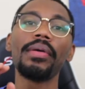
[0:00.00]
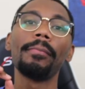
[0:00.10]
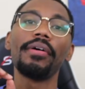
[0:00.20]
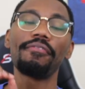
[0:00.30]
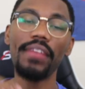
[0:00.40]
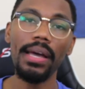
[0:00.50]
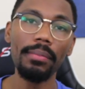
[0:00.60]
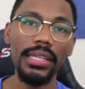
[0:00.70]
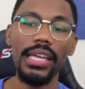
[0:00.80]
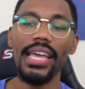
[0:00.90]
But
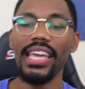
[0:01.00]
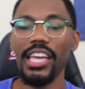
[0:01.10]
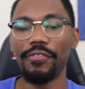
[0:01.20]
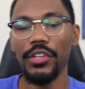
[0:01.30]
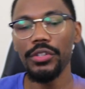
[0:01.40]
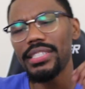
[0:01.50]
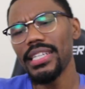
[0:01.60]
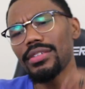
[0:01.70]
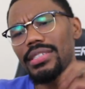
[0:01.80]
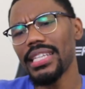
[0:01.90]
family, if you're
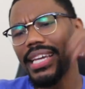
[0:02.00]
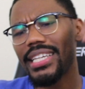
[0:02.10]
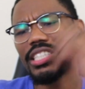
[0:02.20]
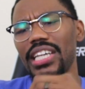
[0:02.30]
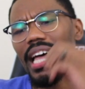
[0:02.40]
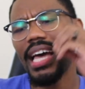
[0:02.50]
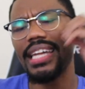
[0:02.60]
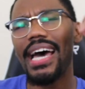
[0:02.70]
still saying, John,